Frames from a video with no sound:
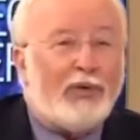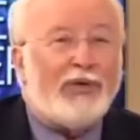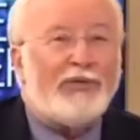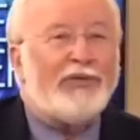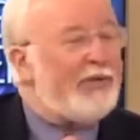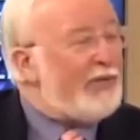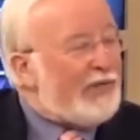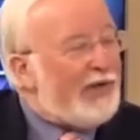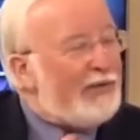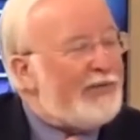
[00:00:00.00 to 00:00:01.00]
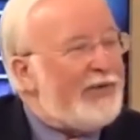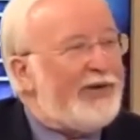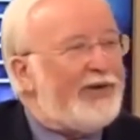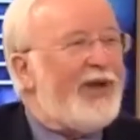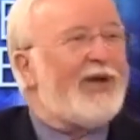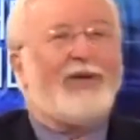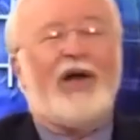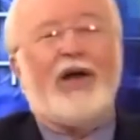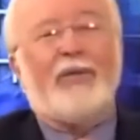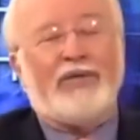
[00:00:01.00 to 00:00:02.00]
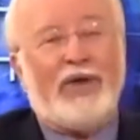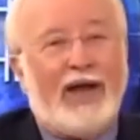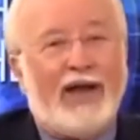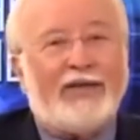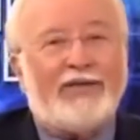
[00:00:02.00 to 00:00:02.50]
who believes the same thing, Dr. Thomas